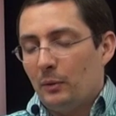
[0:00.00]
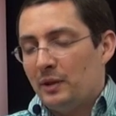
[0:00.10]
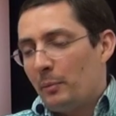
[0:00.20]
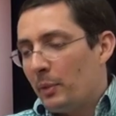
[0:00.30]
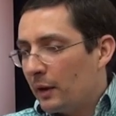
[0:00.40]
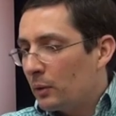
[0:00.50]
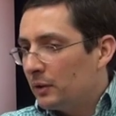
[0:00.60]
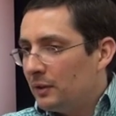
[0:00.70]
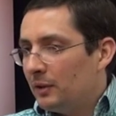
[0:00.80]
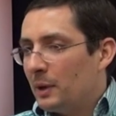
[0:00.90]
We then
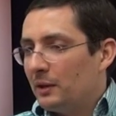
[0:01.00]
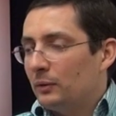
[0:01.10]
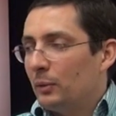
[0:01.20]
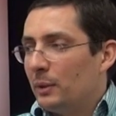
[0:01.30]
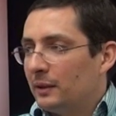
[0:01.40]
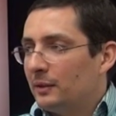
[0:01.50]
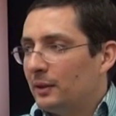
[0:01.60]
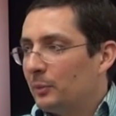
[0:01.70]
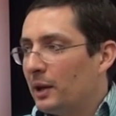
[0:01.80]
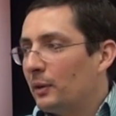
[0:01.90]
backcrossed these mice to a Black
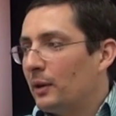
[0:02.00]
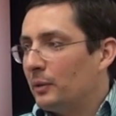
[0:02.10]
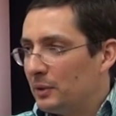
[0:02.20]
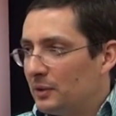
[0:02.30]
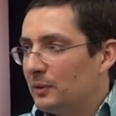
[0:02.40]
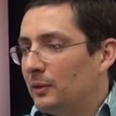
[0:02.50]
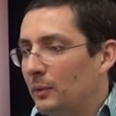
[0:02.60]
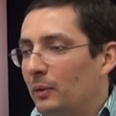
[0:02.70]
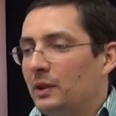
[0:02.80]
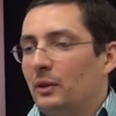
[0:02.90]
6 background, which is
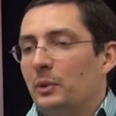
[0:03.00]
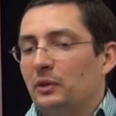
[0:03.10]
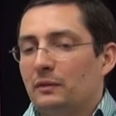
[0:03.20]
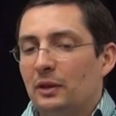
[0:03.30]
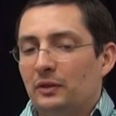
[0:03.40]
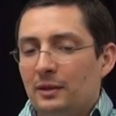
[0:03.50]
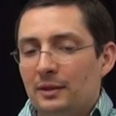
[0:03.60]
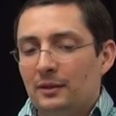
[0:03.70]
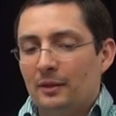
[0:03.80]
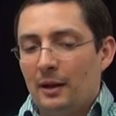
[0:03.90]
where we'd done most of our
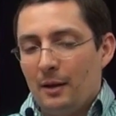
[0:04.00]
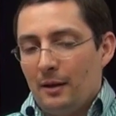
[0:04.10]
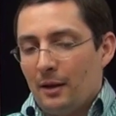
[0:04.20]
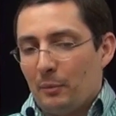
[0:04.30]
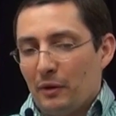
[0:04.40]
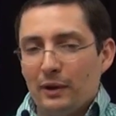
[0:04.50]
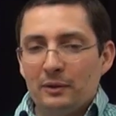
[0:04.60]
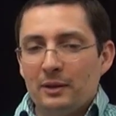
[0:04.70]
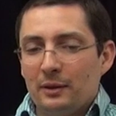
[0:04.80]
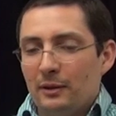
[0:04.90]
studies, and we
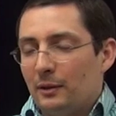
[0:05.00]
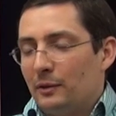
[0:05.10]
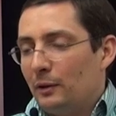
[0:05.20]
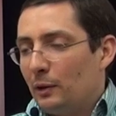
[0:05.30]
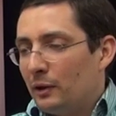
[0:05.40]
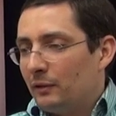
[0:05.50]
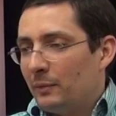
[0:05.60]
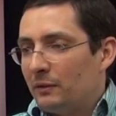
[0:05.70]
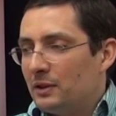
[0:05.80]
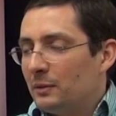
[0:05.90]
found that the loss of
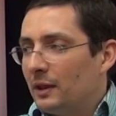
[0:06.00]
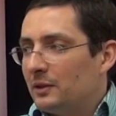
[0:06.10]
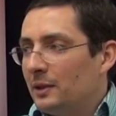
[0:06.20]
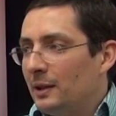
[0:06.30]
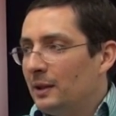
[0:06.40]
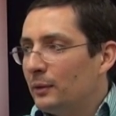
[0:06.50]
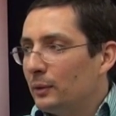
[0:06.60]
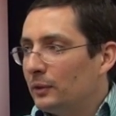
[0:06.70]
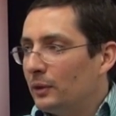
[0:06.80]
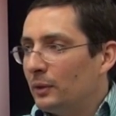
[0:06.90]
MafG was actually
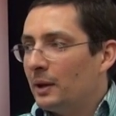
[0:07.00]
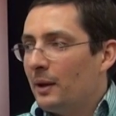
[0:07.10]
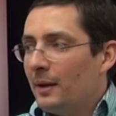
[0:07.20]
lethal. So